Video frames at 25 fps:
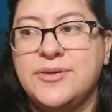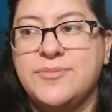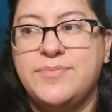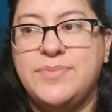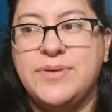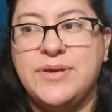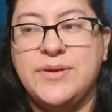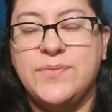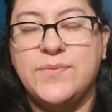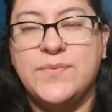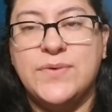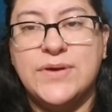
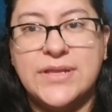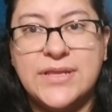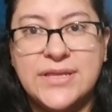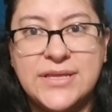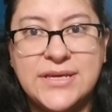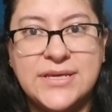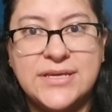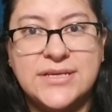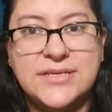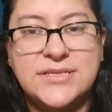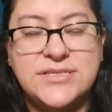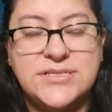been
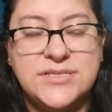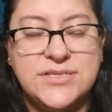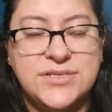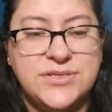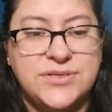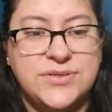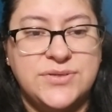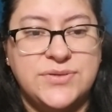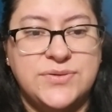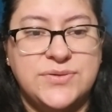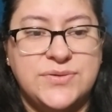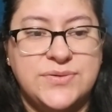willing
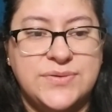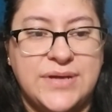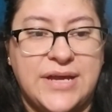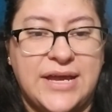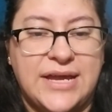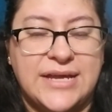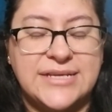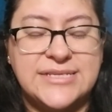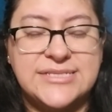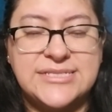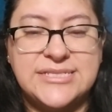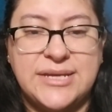to
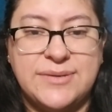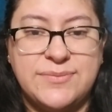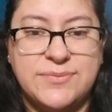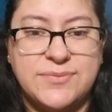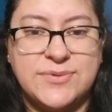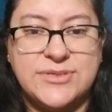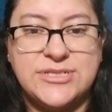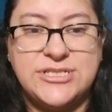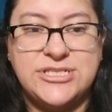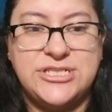accept what